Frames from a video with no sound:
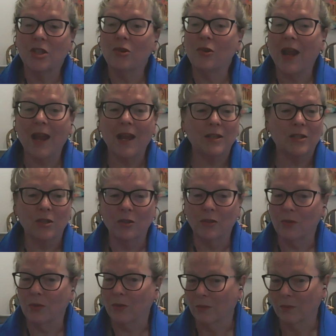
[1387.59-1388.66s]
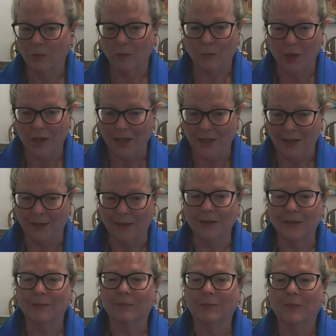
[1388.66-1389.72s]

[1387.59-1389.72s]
you can't do what he did,